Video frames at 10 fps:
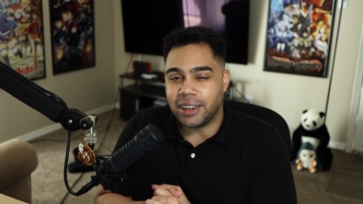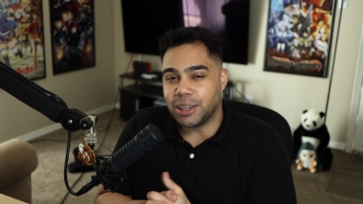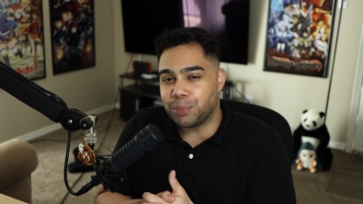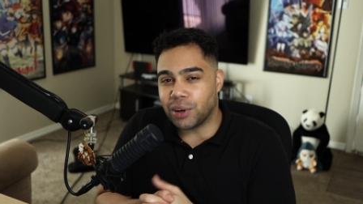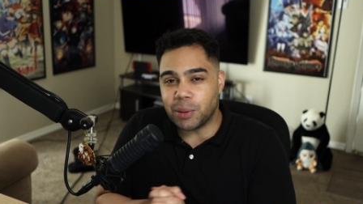
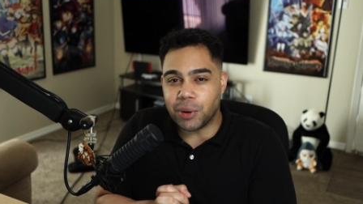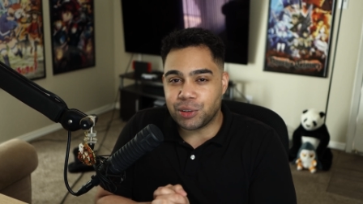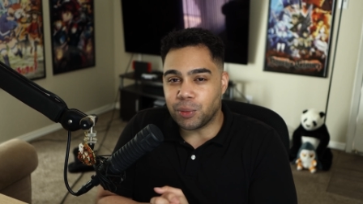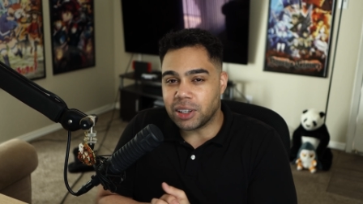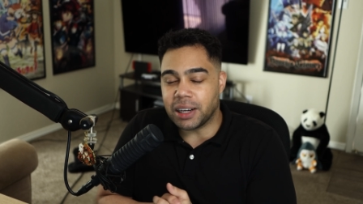is pretty
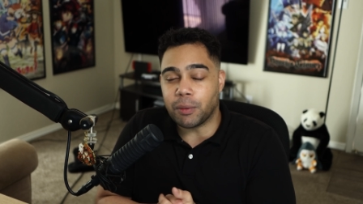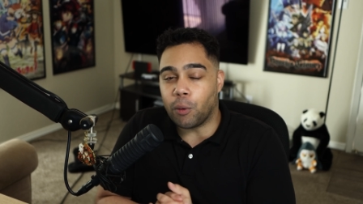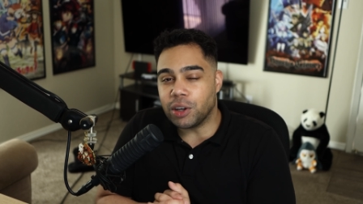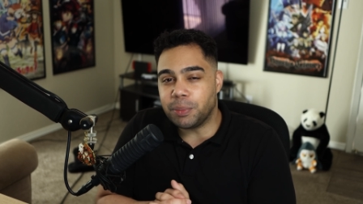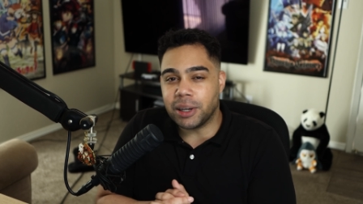much what they've
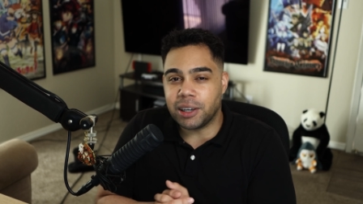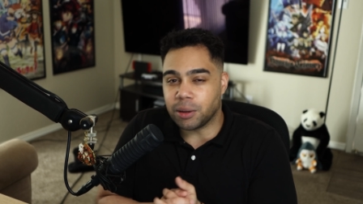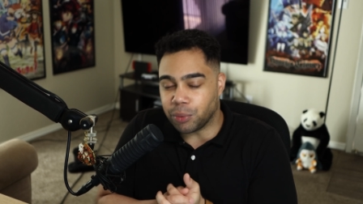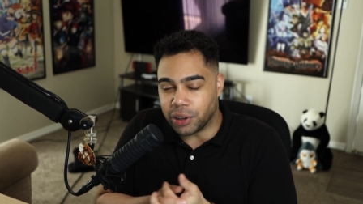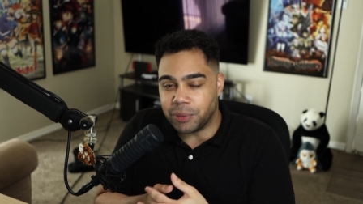always been in
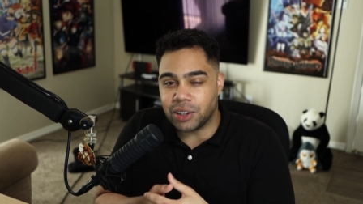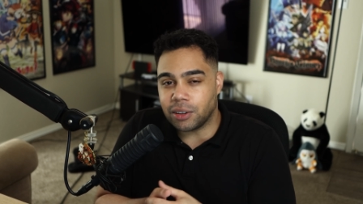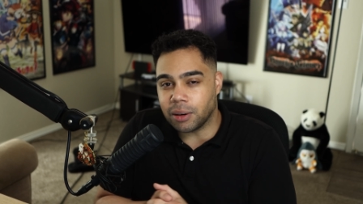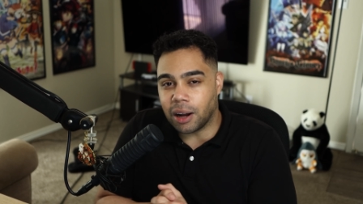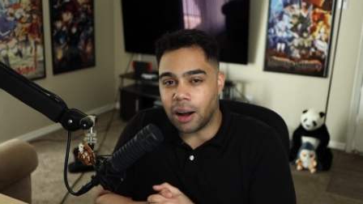the
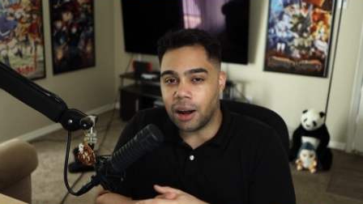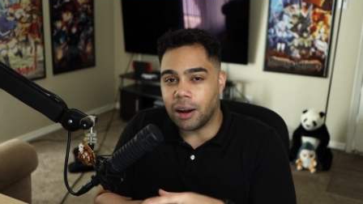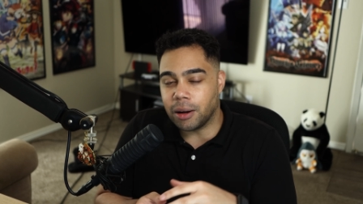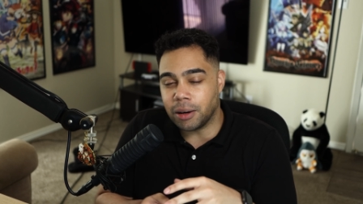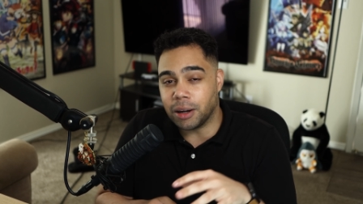previous
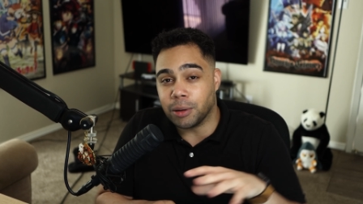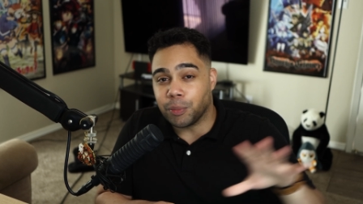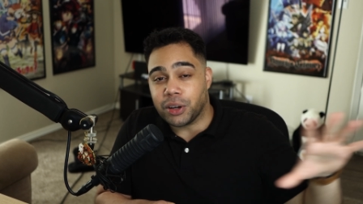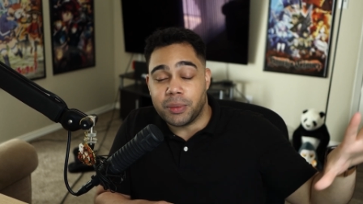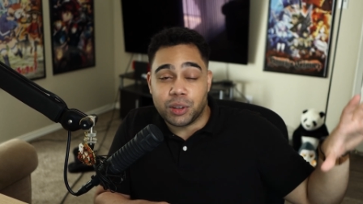uh in, a
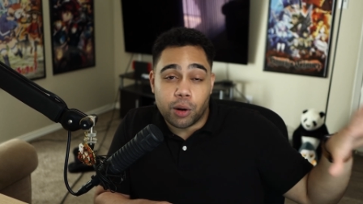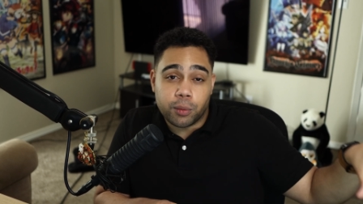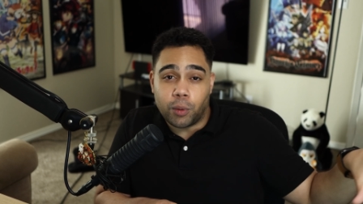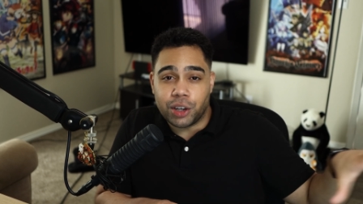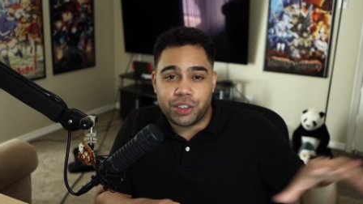previous
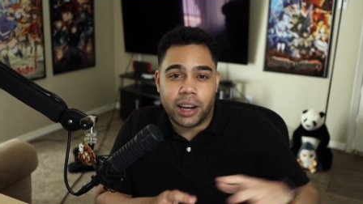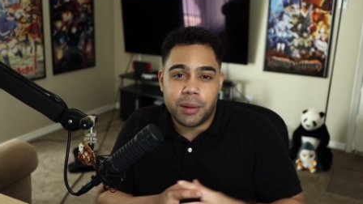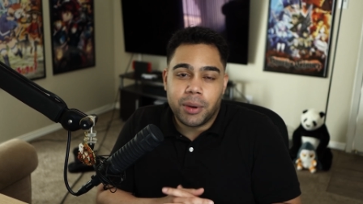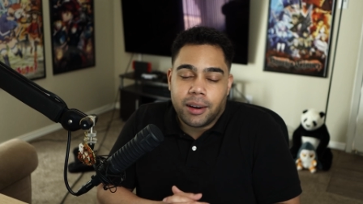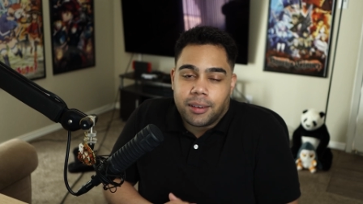Overwatch game.